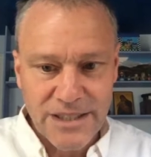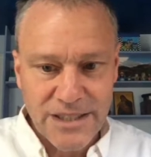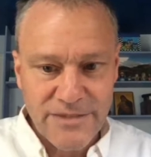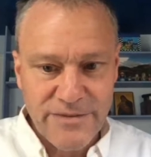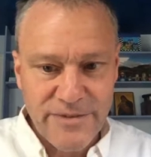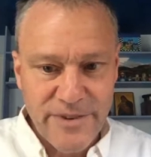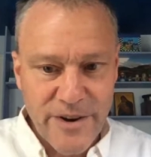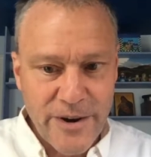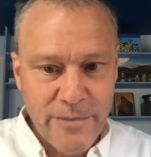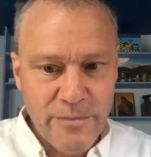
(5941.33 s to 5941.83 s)

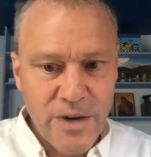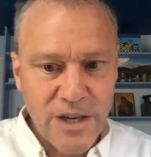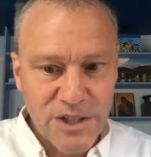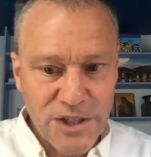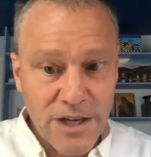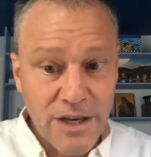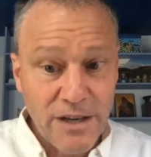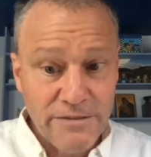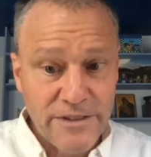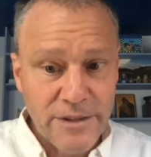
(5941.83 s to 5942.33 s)
very much
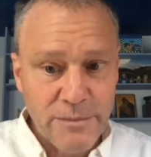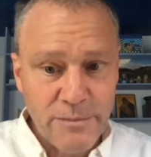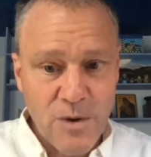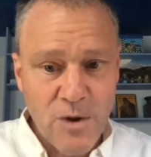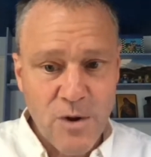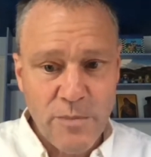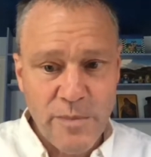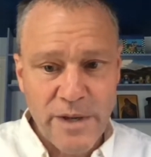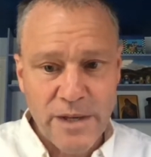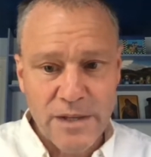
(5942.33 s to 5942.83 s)
of the
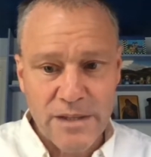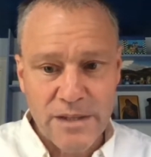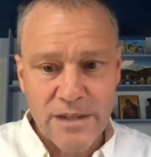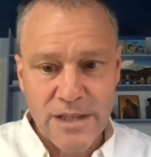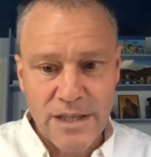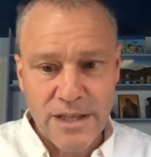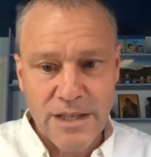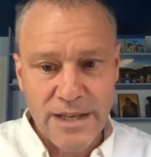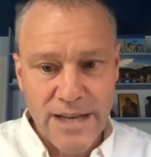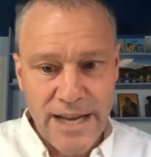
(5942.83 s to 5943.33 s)
moment,
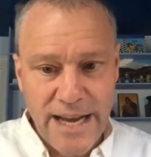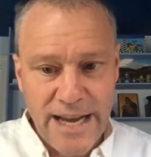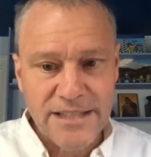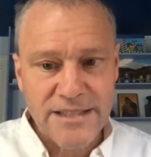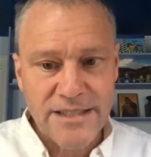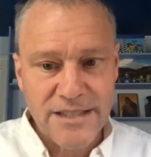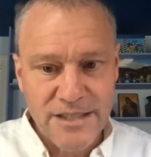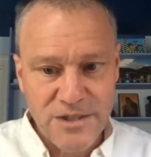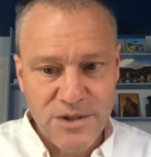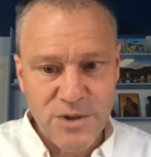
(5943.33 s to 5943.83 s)
and it has
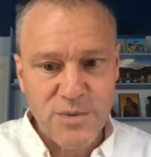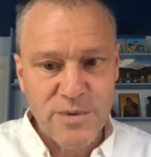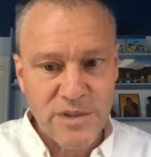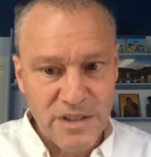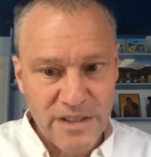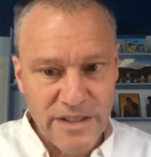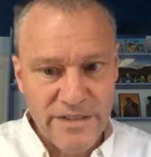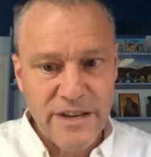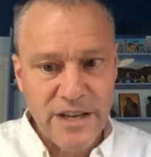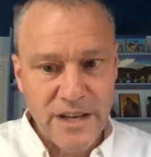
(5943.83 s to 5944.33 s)
to do with
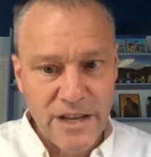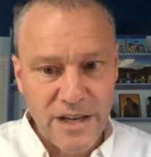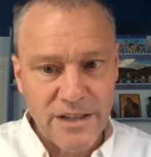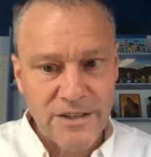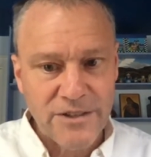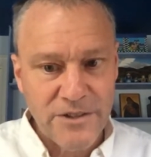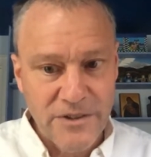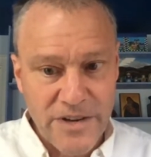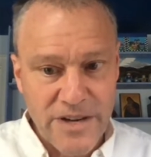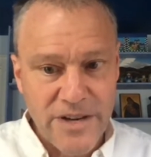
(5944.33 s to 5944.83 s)
living
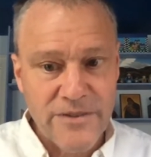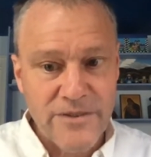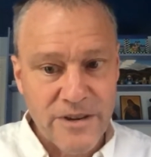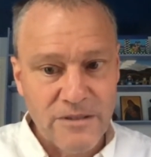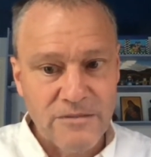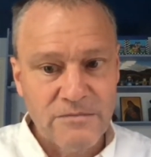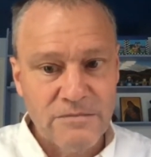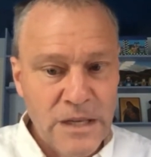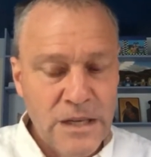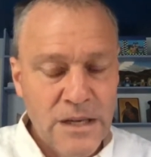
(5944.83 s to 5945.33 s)
under
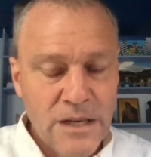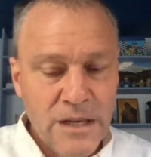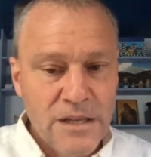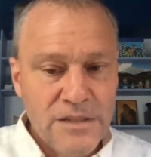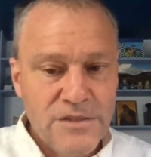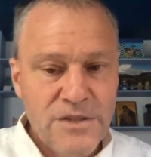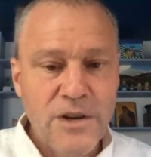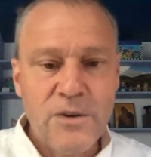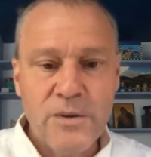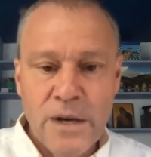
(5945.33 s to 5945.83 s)
Nero.
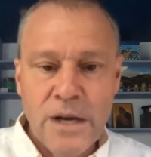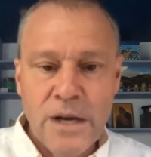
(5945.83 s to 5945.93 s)
So